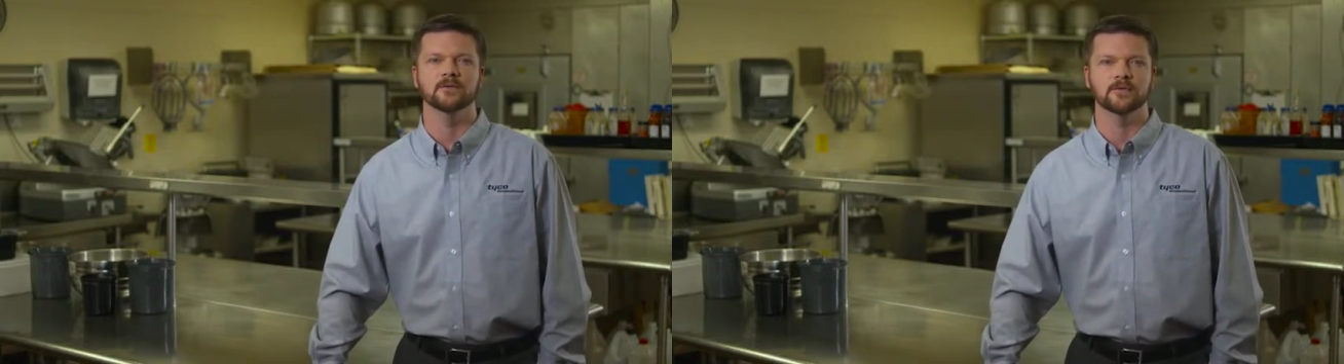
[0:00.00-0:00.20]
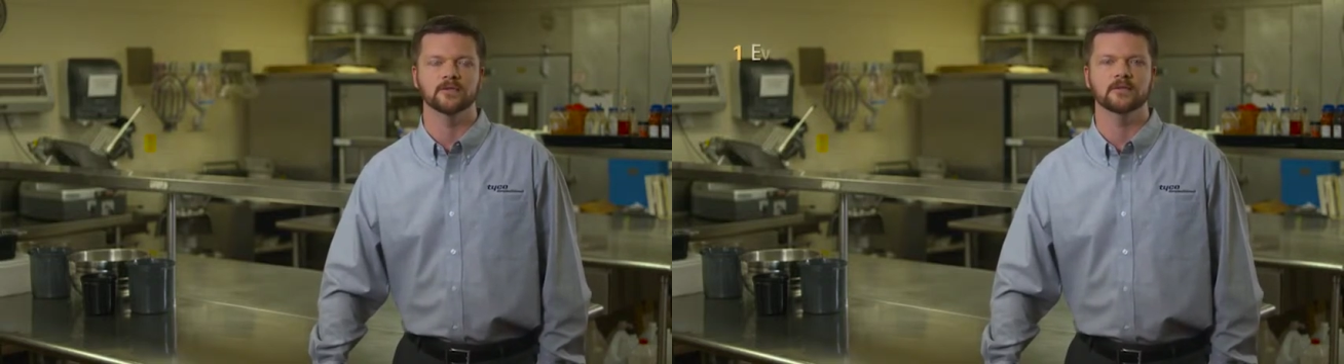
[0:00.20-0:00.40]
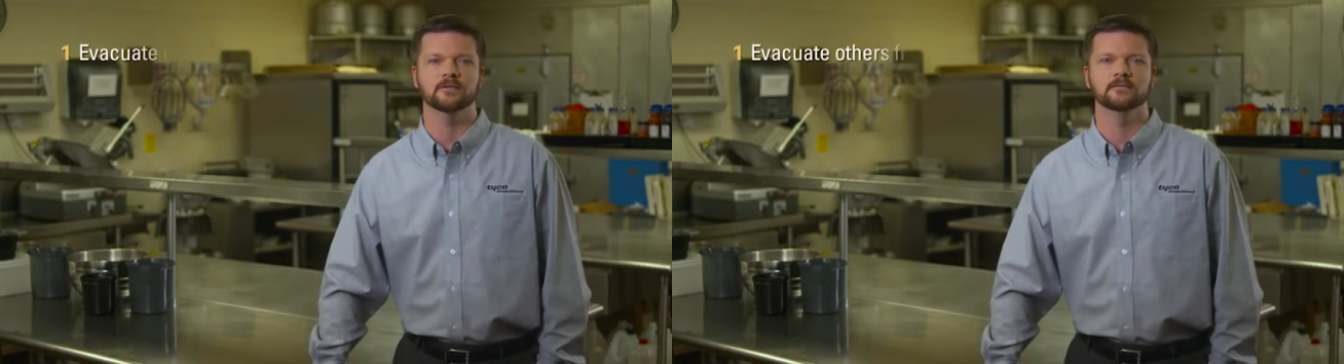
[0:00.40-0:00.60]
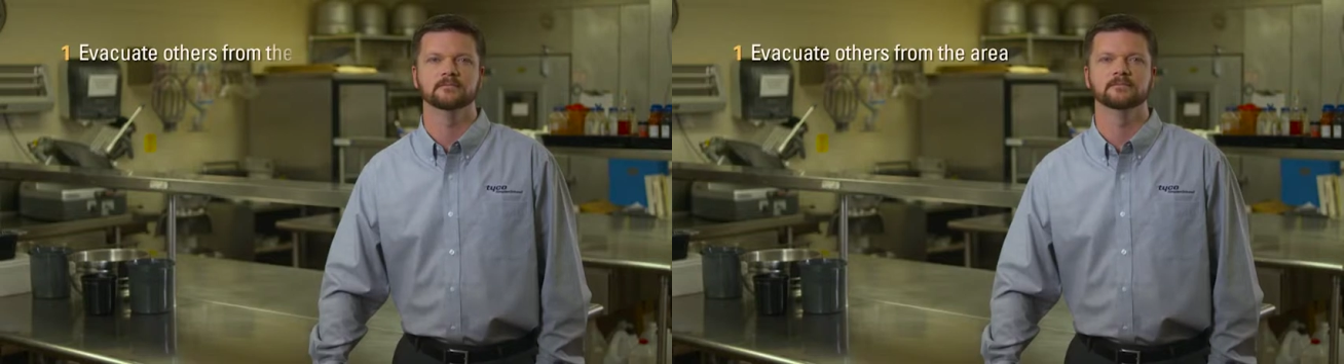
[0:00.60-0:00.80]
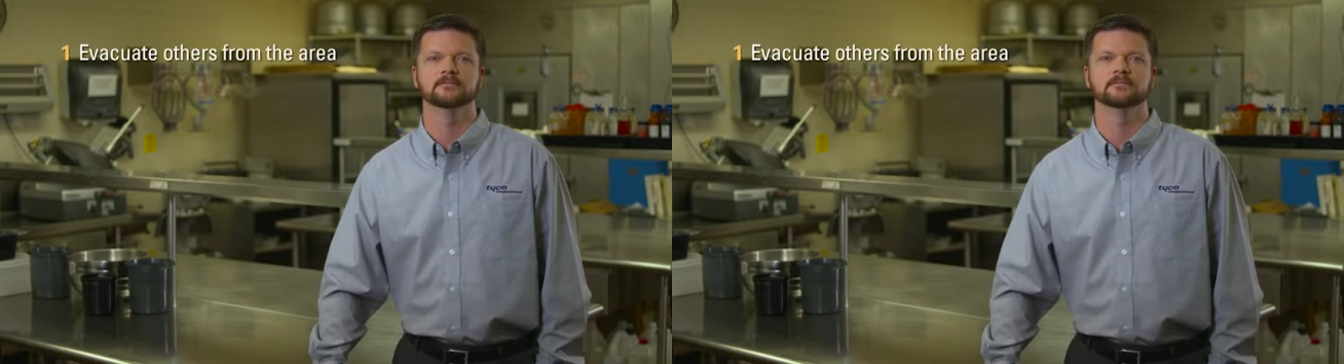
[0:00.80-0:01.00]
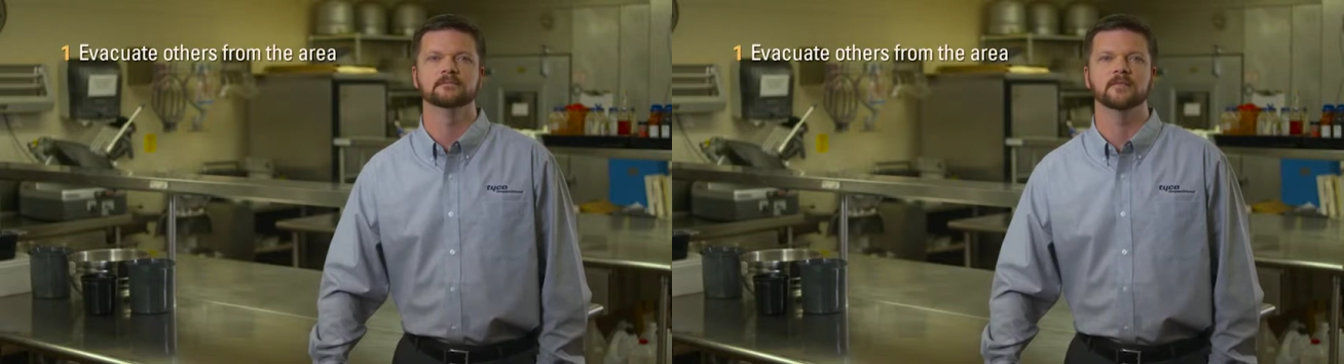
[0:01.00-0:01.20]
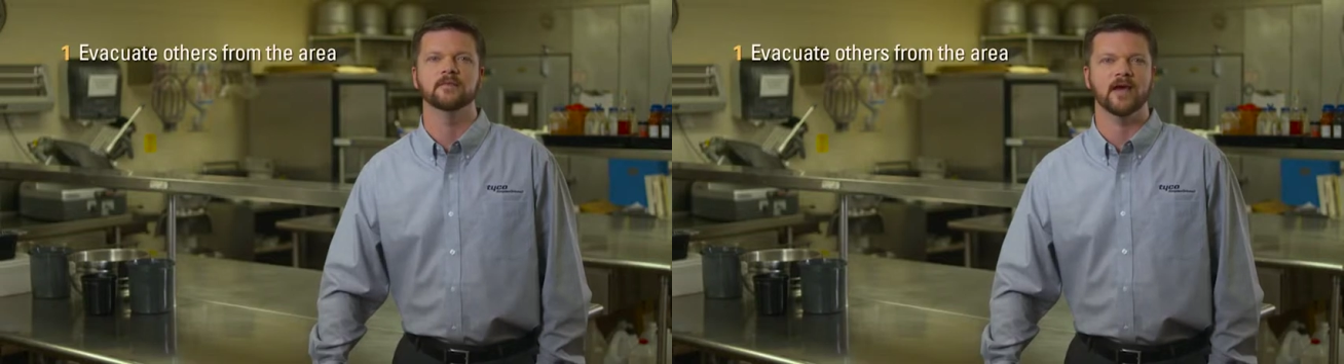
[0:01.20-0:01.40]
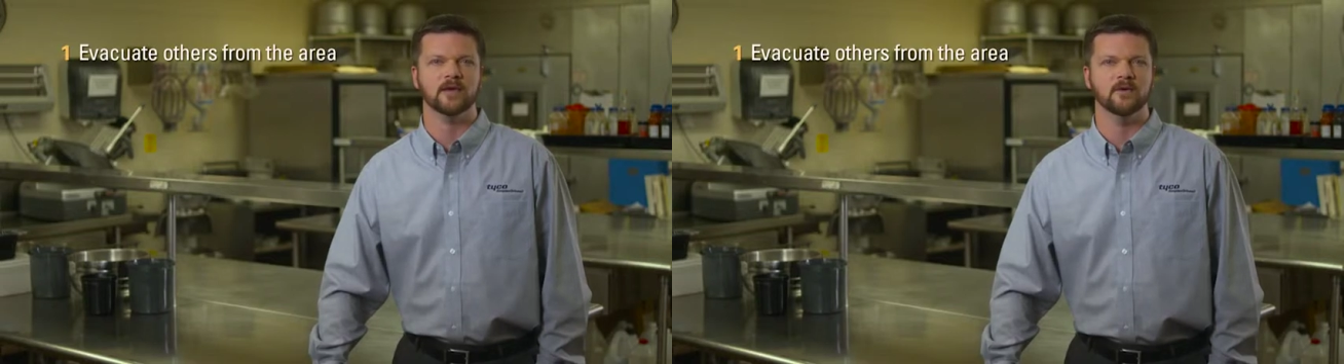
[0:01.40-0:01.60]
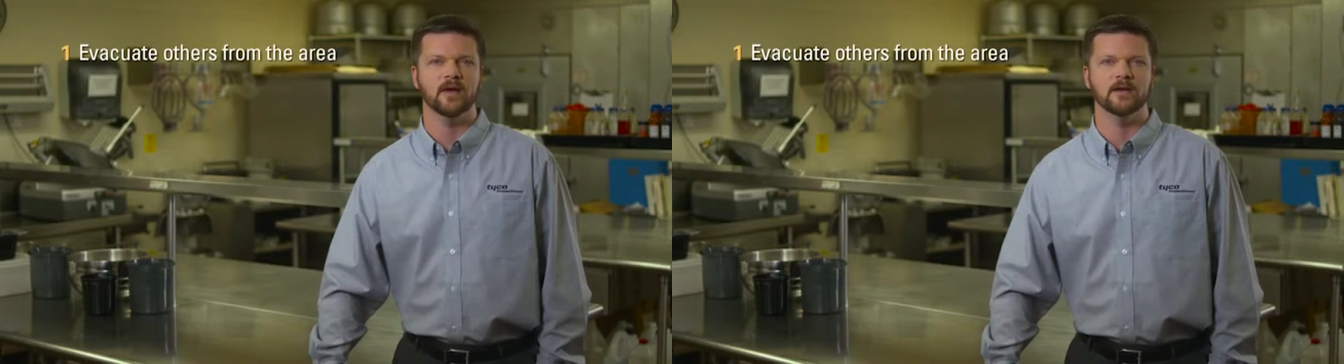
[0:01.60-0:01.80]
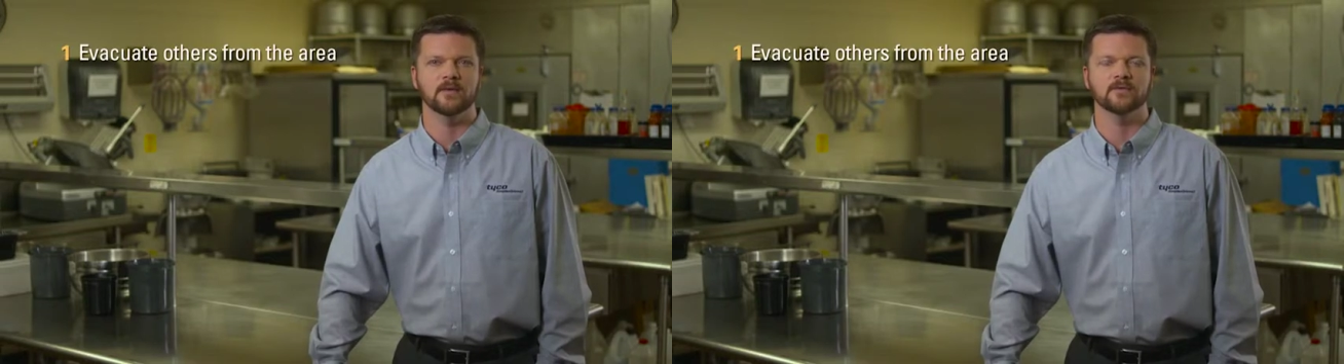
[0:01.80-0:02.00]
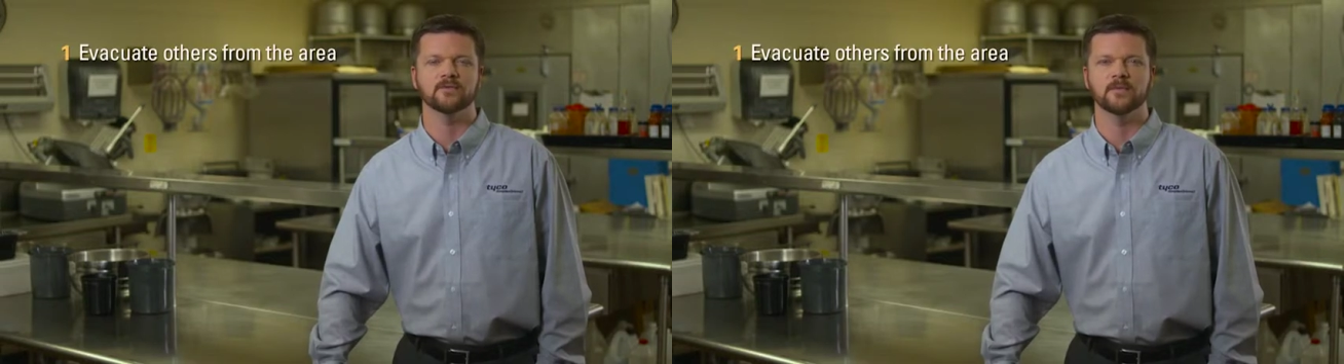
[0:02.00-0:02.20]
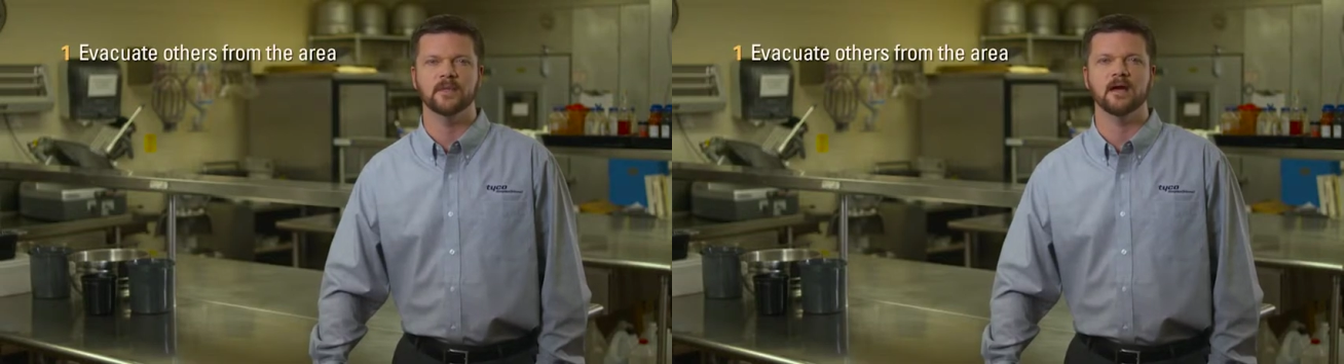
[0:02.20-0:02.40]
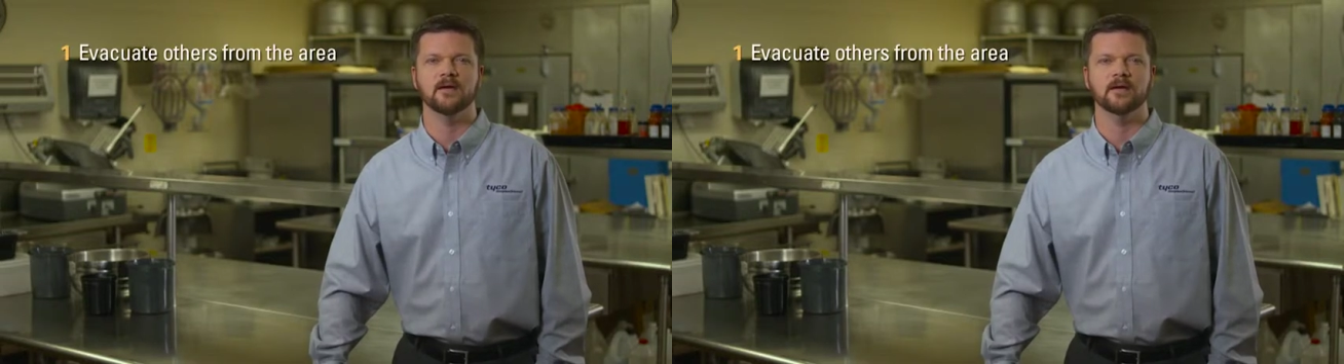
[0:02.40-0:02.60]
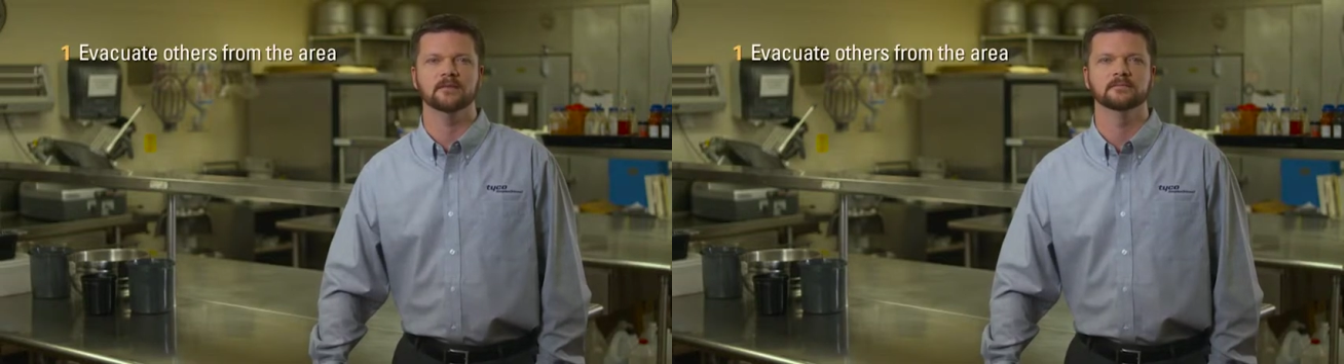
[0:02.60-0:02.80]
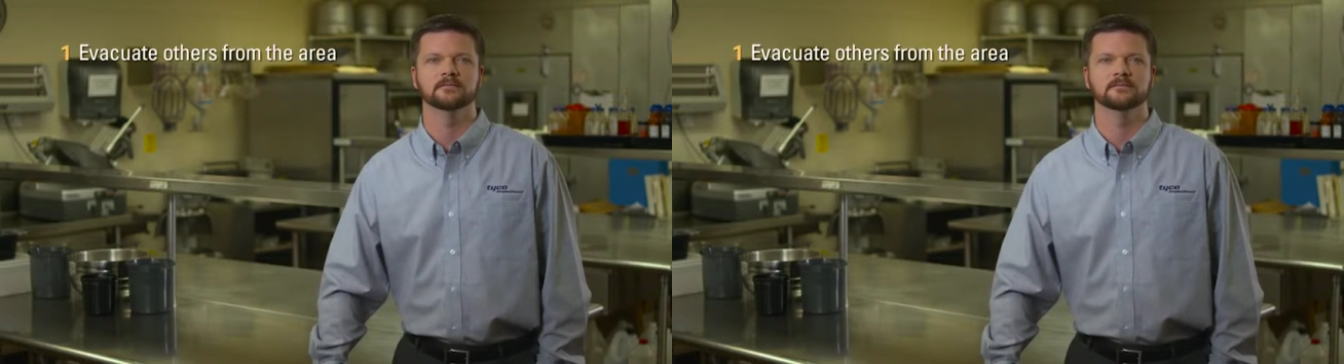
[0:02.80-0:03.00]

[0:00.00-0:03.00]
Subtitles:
you should evacuate others from the area.